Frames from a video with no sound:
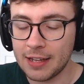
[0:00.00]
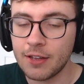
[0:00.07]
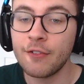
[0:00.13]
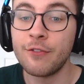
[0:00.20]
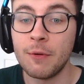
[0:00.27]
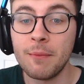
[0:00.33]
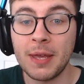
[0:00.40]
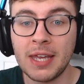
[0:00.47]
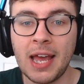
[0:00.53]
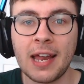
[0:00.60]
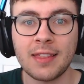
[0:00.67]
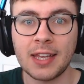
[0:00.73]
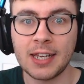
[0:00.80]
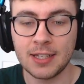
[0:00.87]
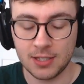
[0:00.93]
For me, I
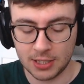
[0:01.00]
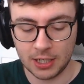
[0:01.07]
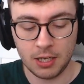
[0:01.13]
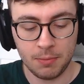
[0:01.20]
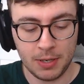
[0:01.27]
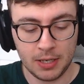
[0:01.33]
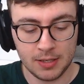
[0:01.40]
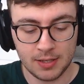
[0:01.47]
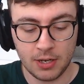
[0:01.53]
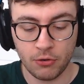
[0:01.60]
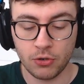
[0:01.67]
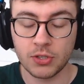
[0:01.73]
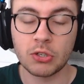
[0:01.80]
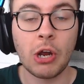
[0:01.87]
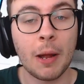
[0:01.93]
think it's going to be Zero
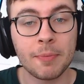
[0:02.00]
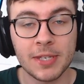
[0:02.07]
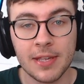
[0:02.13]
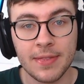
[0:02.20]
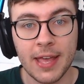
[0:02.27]
and Skrapz in